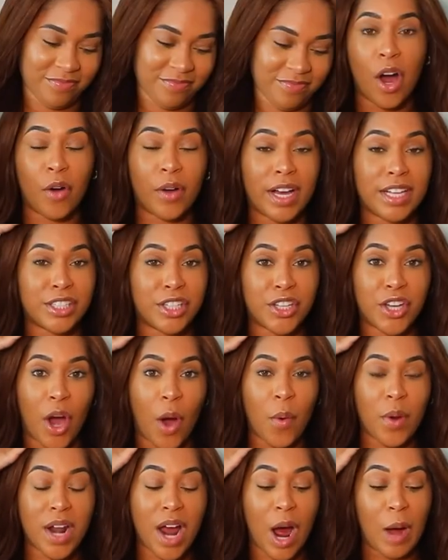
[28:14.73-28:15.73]
Okay, so
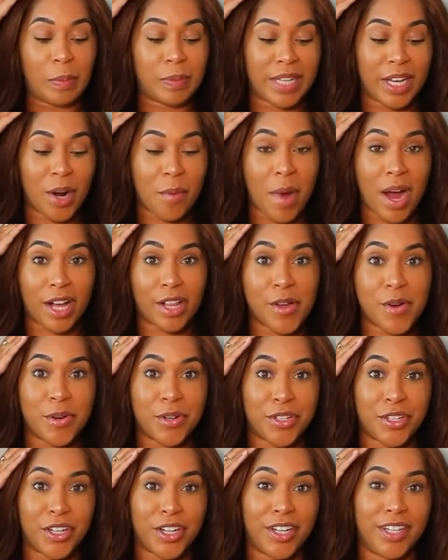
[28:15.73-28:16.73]
y'all want an update on my
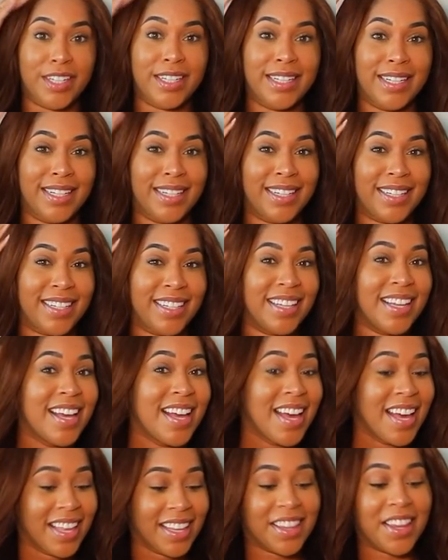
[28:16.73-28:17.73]
closure.
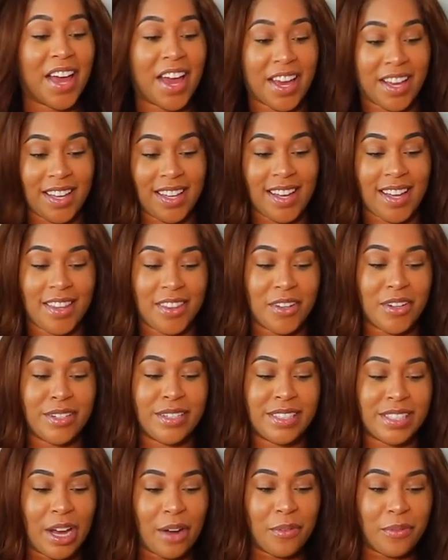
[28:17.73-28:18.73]
Like, there's
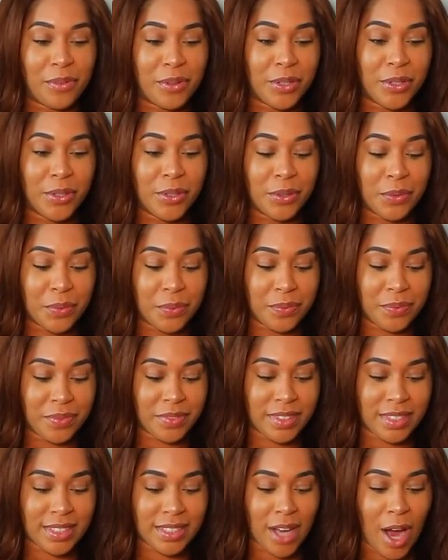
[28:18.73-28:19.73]
several
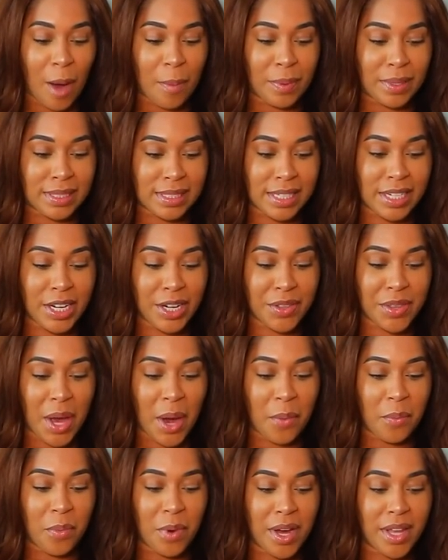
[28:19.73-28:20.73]
topics in here
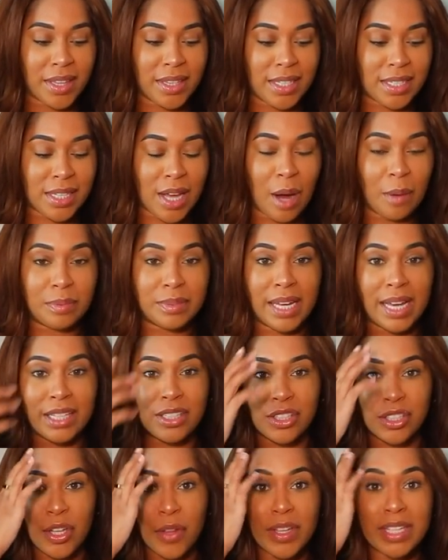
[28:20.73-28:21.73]
that want this update.
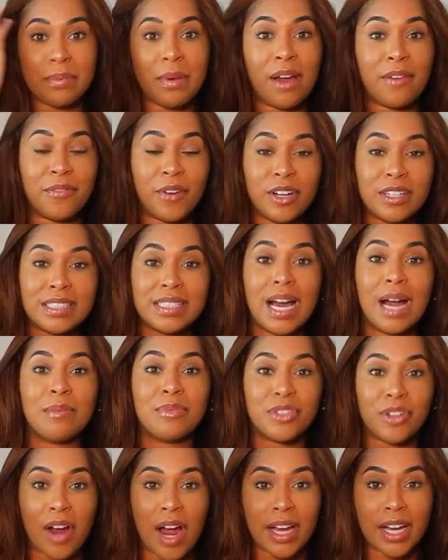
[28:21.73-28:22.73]
So this is my first time
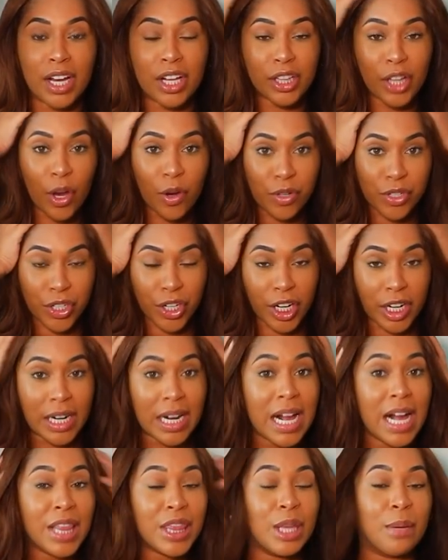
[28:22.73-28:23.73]
trying a closure.
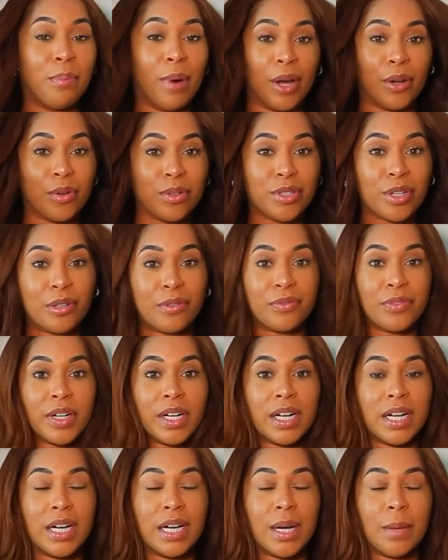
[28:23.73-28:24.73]
The bundles are
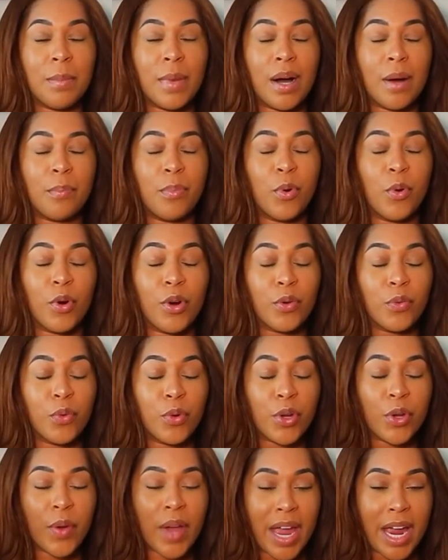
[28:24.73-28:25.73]
from Port
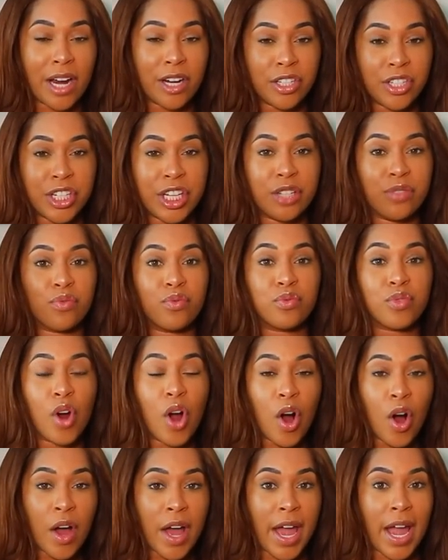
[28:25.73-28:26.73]
Royal Hair. She has
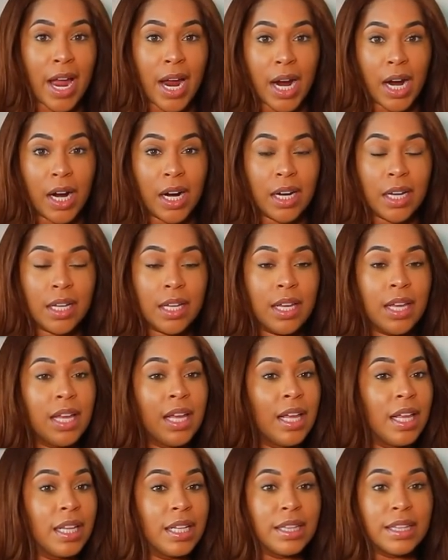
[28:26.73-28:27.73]
raw hair.
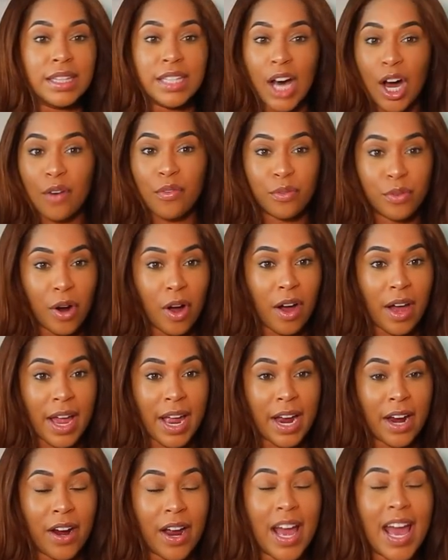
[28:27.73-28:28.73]
Love raw
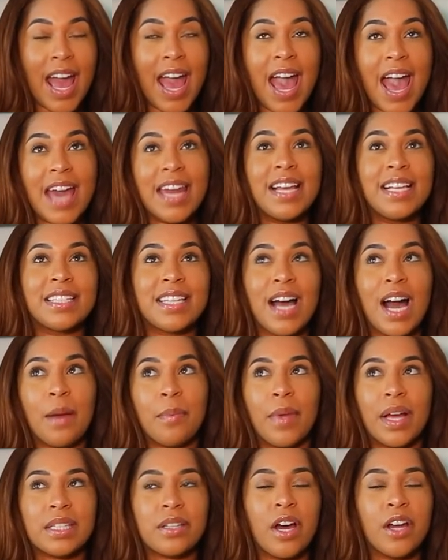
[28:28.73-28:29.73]
hair. Anytime,
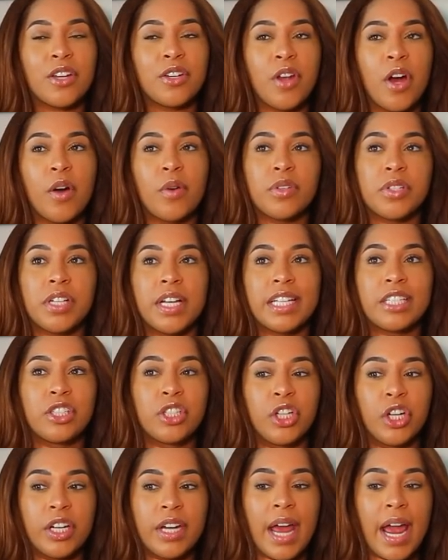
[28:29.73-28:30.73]
that's how you know it's
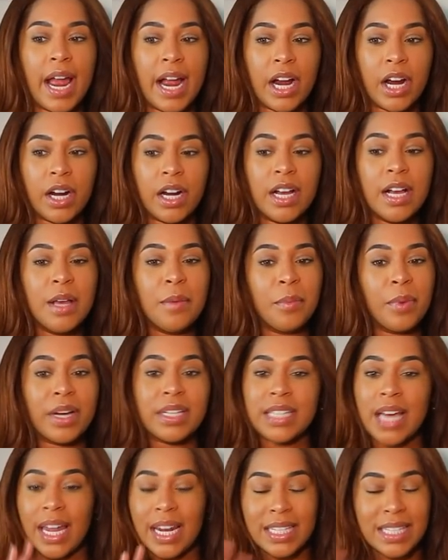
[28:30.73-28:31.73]
good hair,
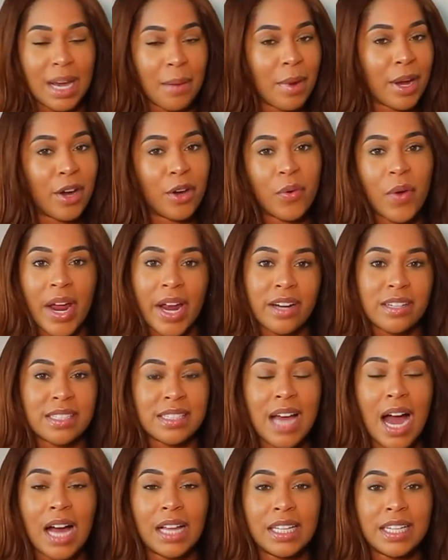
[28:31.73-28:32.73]
because anytime I go to a
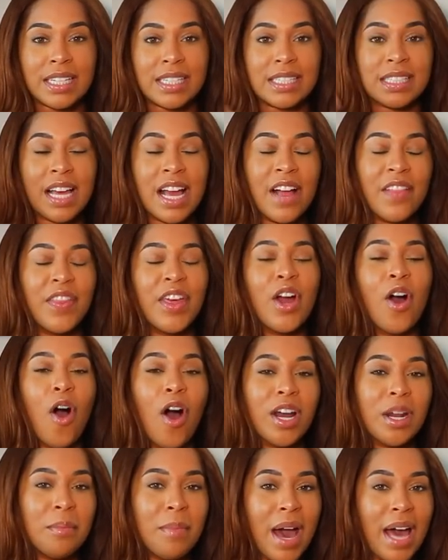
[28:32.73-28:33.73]
hairstylist, they
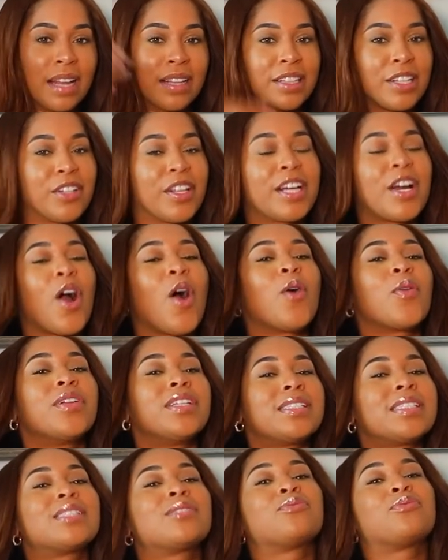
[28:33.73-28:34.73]
automatically are like, oh,
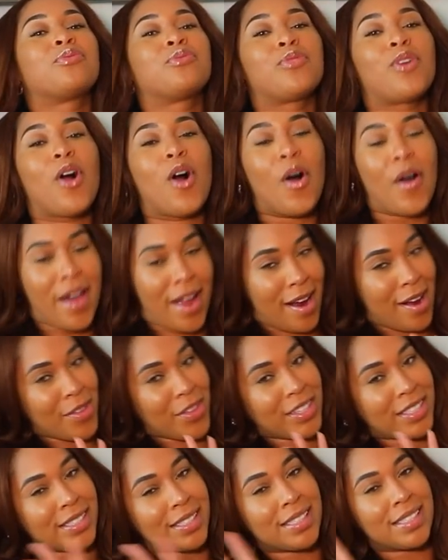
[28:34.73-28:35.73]
this is raw hair.
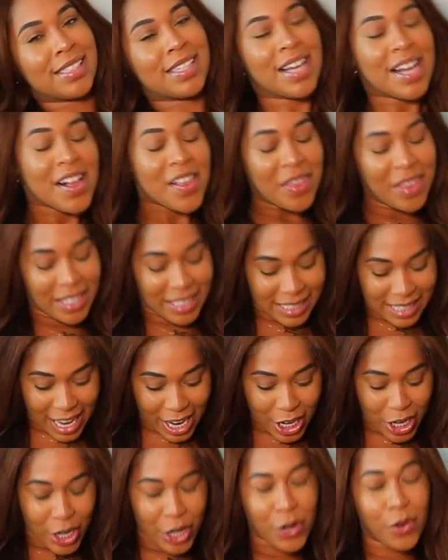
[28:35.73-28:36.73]
This is
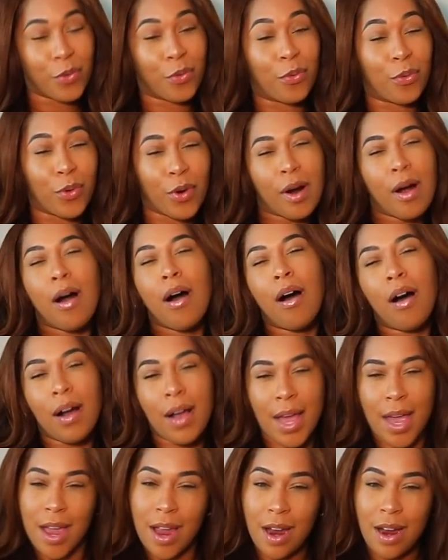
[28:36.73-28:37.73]
that good raw
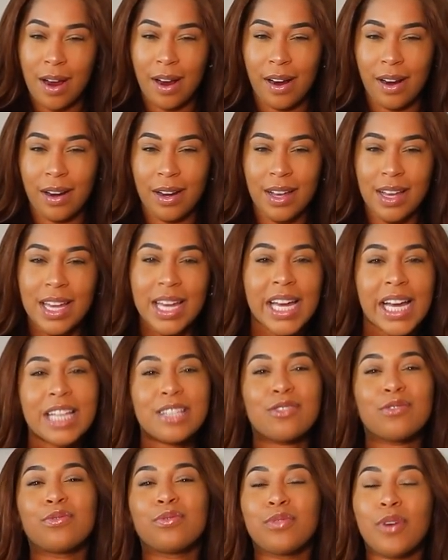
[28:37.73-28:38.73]
hair.
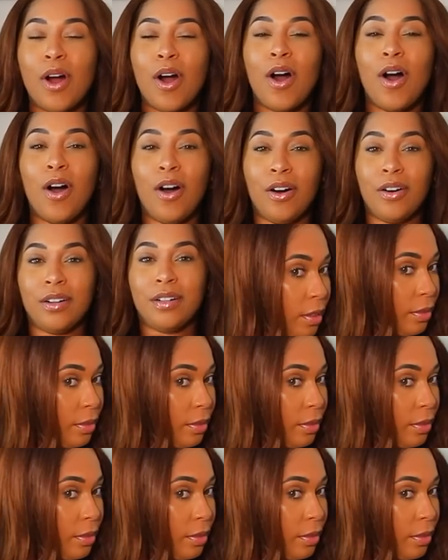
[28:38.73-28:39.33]
It's raw.